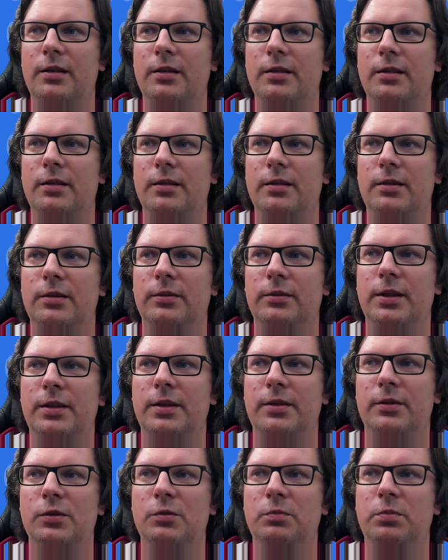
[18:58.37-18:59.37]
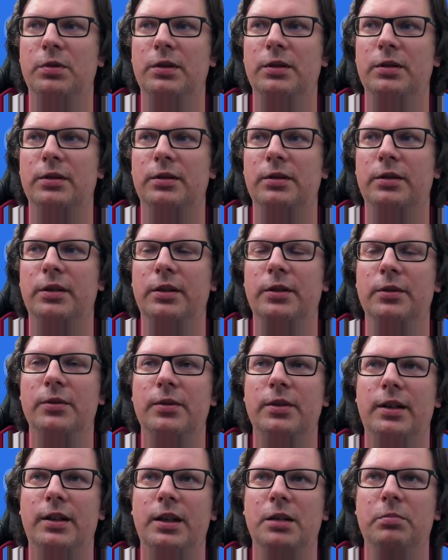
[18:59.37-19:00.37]
So let's open the user
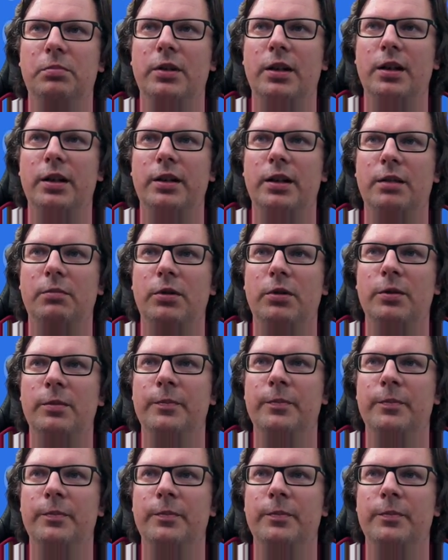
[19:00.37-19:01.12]
API YAML,